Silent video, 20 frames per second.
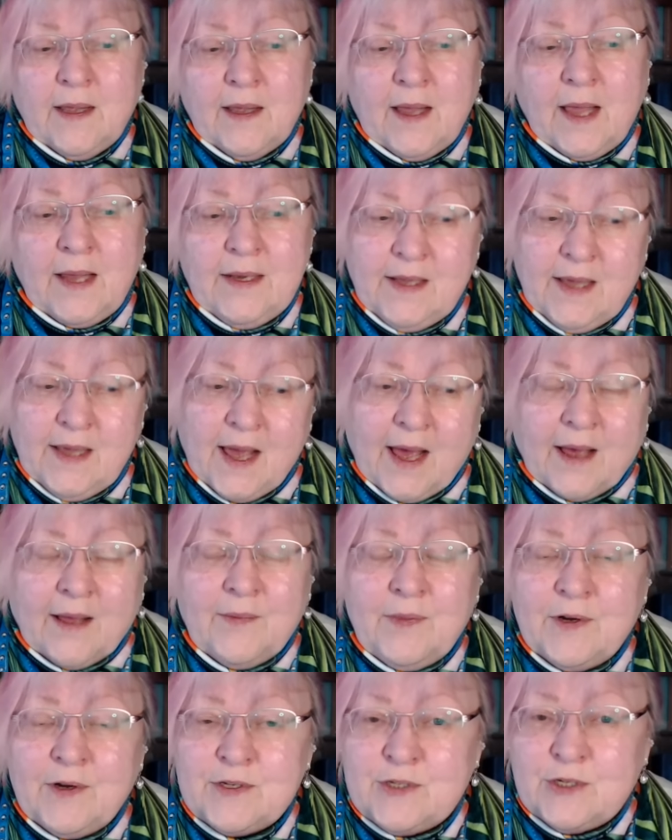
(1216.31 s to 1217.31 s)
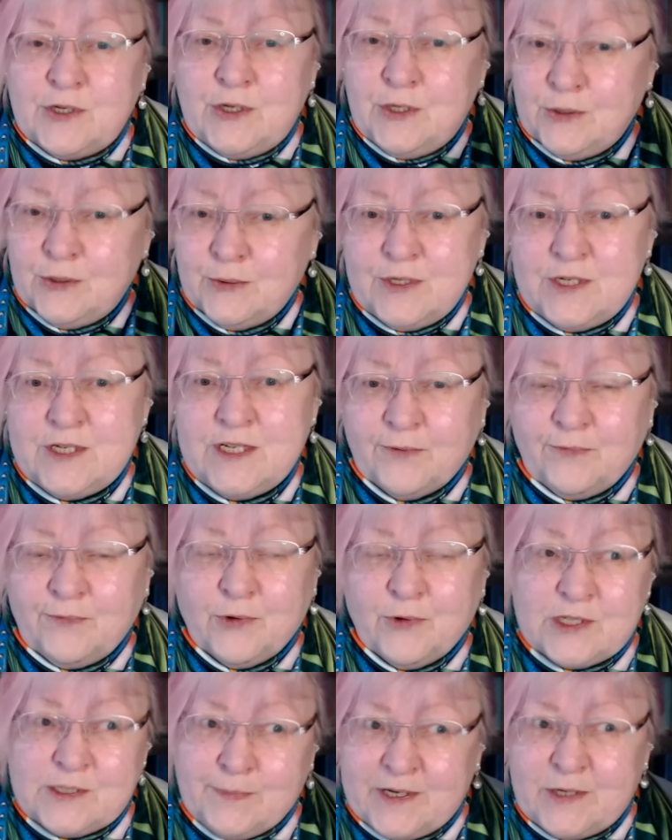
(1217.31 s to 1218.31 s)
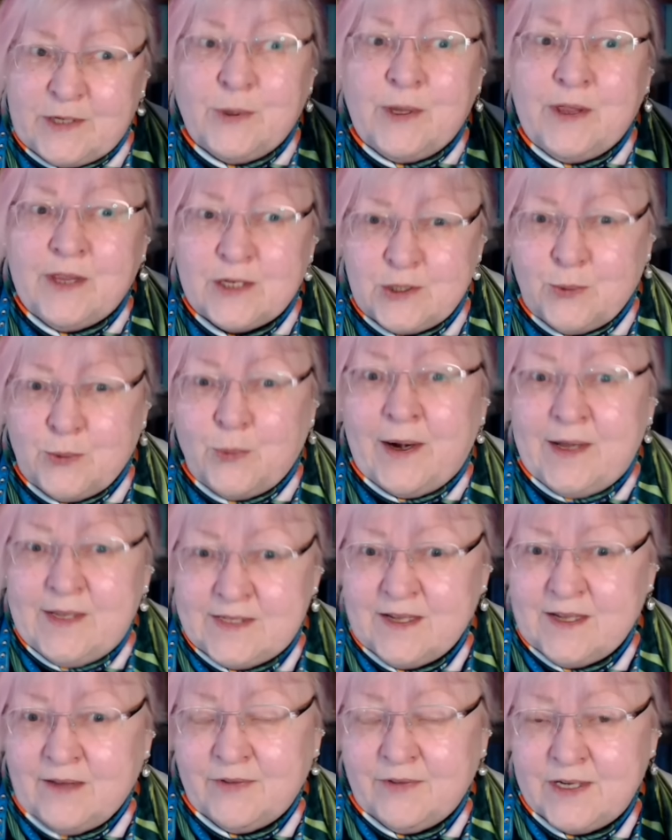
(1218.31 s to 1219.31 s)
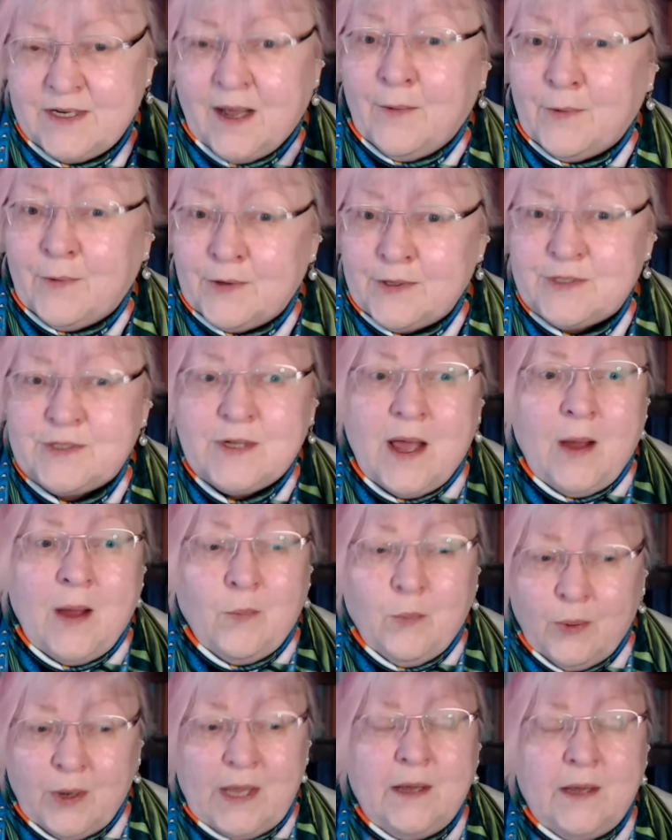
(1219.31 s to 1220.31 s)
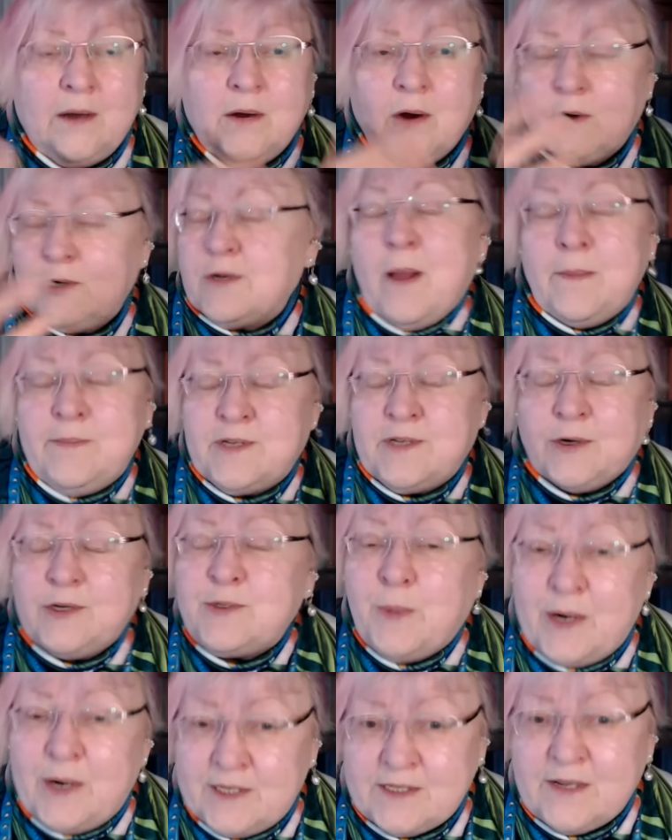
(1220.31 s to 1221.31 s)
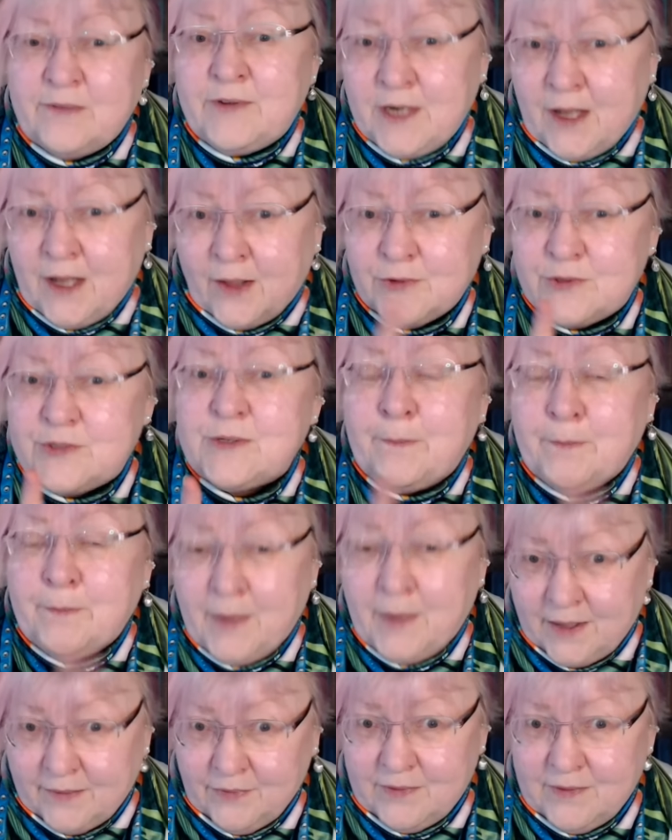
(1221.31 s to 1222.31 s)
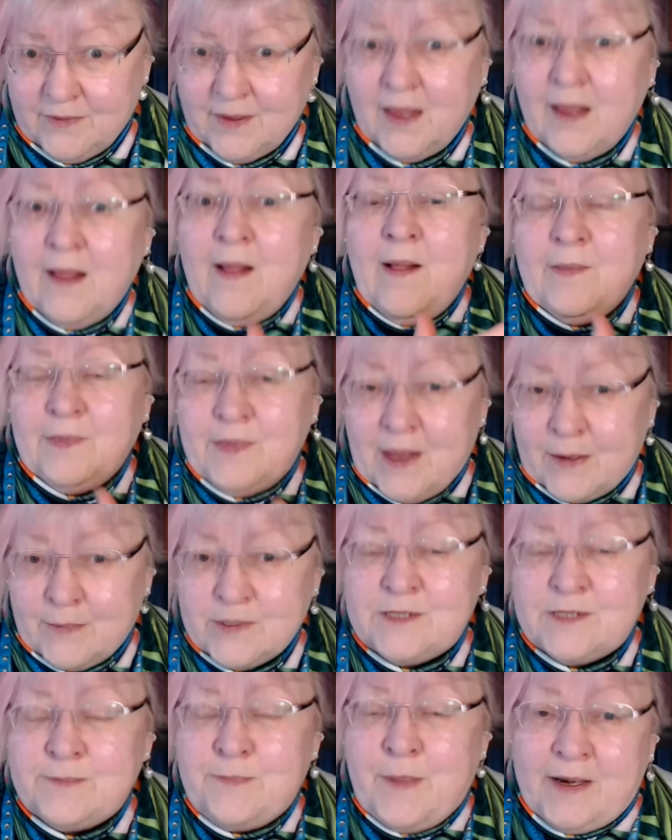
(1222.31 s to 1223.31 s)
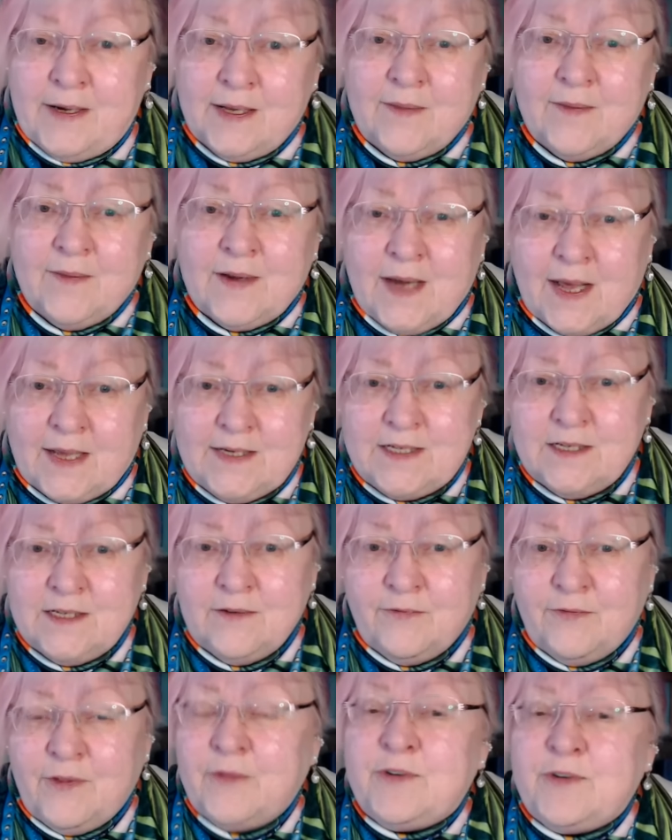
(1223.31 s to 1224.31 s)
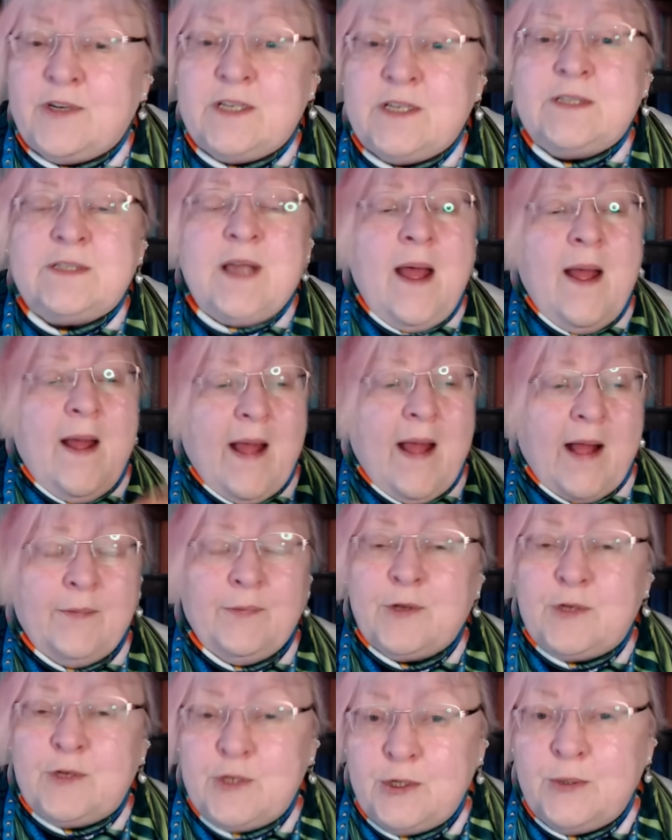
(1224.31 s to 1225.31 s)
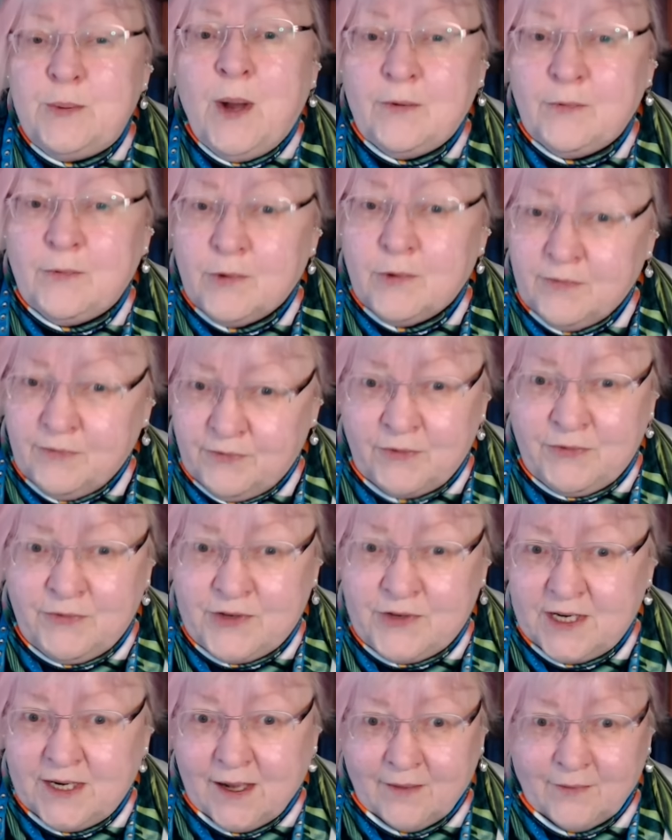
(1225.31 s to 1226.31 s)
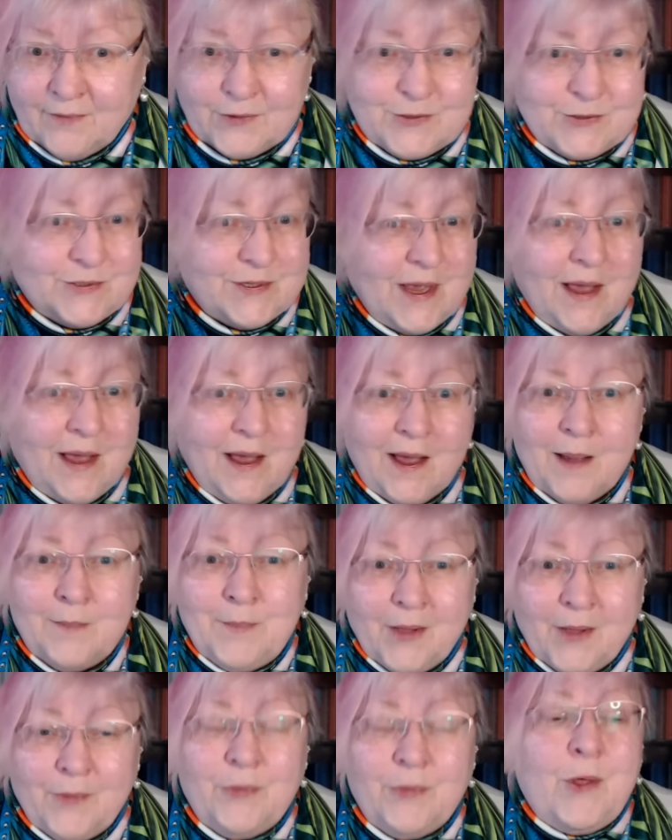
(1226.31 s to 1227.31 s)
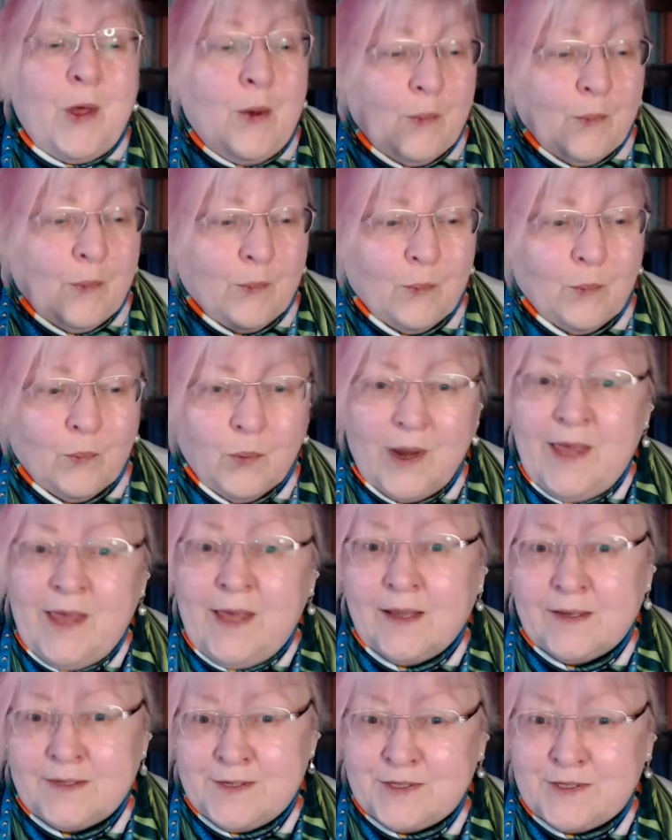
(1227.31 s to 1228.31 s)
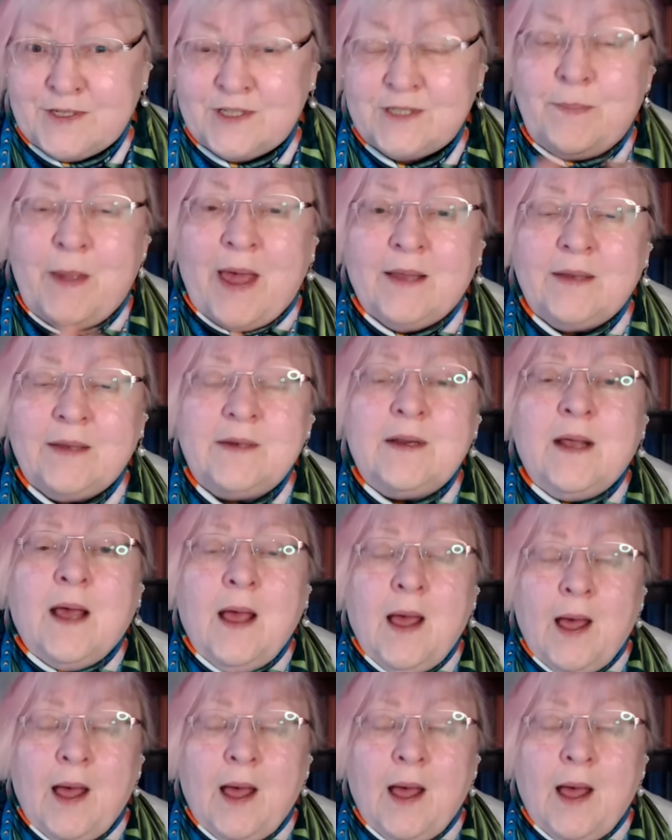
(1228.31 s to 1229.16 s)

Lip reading: And yeah, there's a huge difference between the $27 a week, or I'm sorry, $27 a month they were spending in the 1950s and the $250 a month we get to spend.